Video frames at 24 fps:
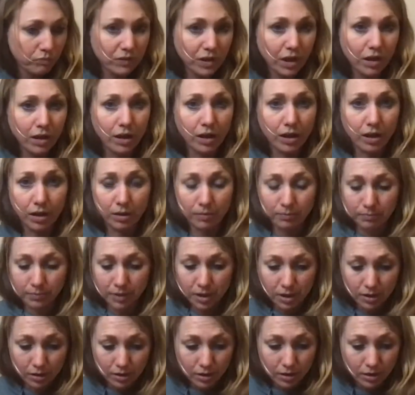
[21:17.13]

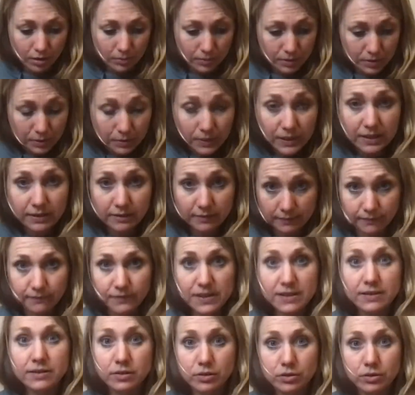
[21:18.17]
the
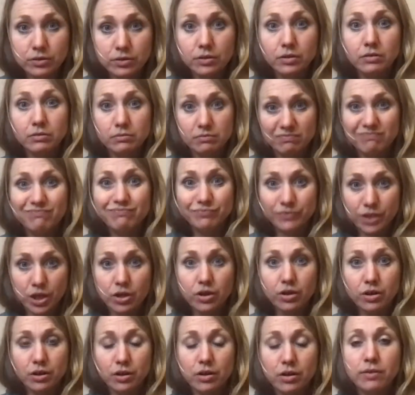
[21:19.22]
physical, the
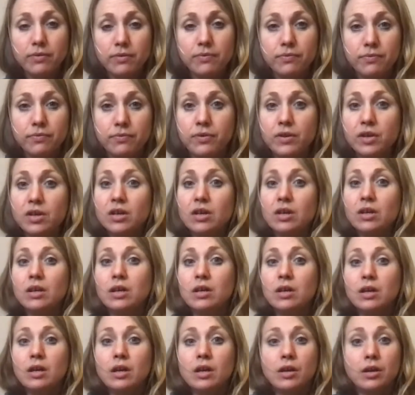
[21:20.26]
earth,
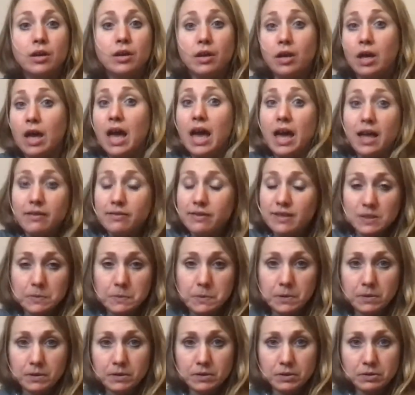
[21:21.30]
and the
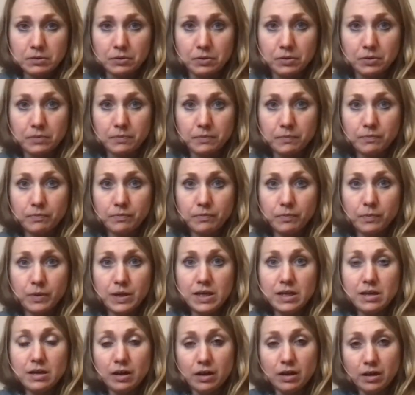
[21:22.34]
spiritual.
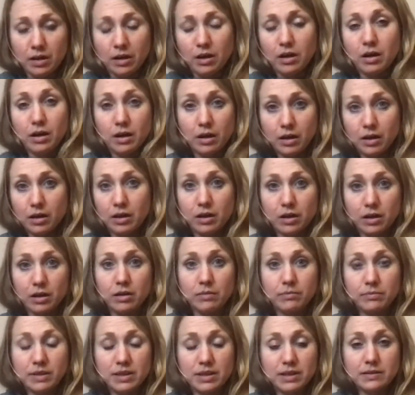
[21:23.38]
We
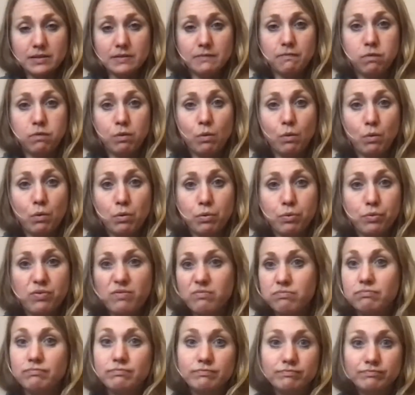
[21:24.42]
are this fourth
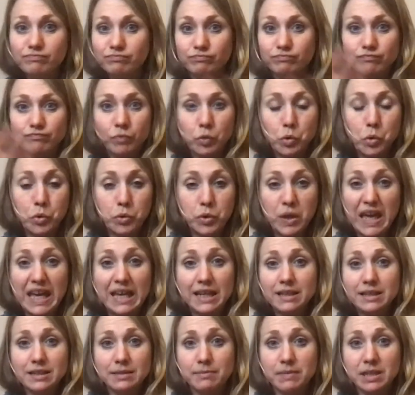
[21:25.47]

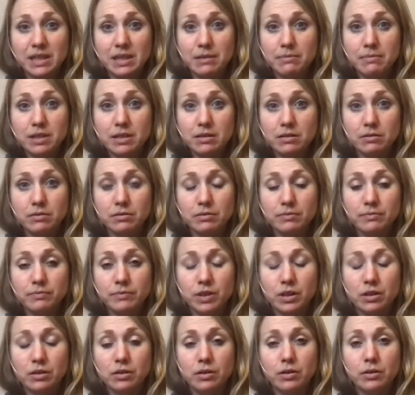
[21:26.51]
kingdom in the middle,
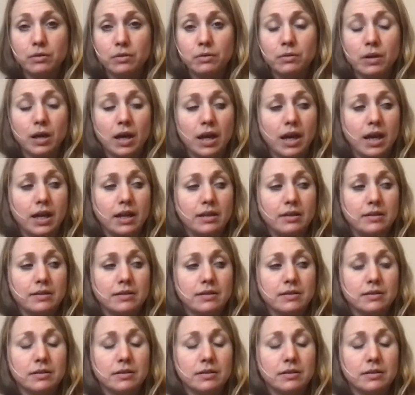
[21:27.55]
you know, and